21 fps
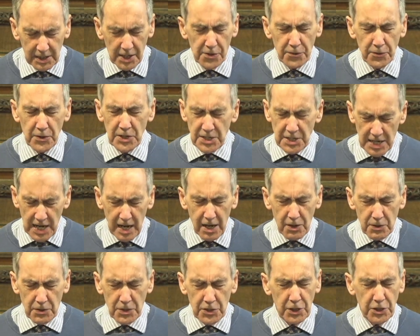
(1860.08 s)

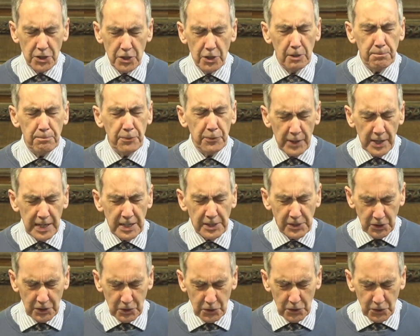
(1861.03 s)
redound to your praise
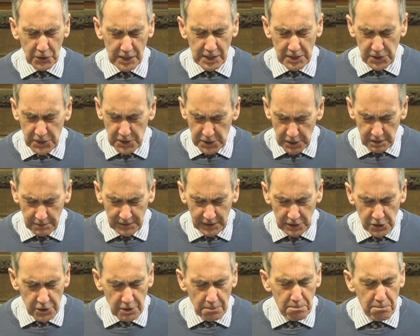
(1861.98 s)
and glory, serving
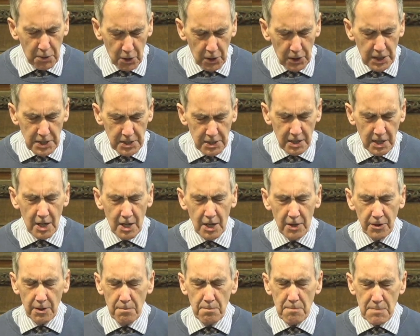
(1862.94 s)
to point
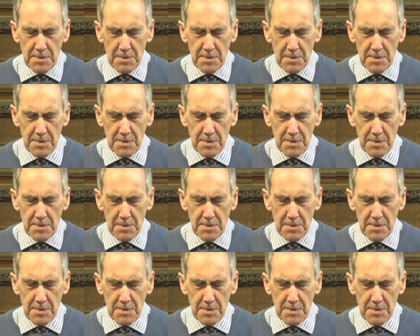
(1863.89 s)
the